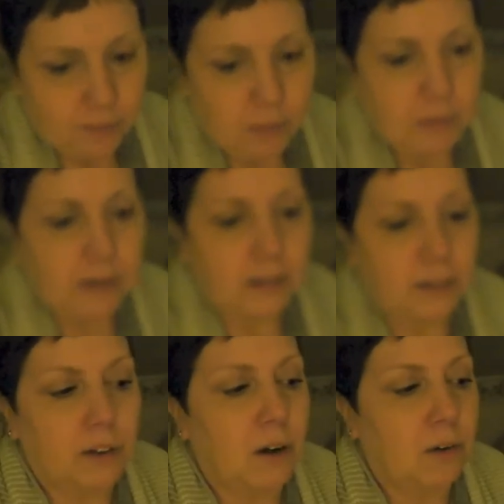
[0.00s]
We were going to
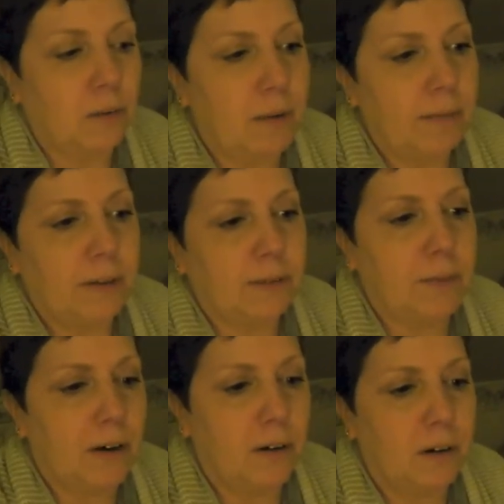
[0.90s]
go maybe
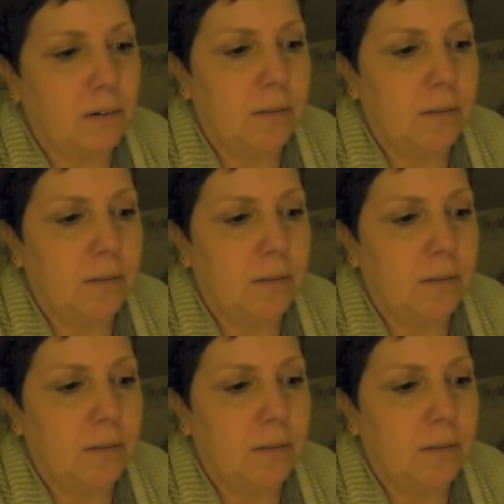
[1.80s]
tomorrow,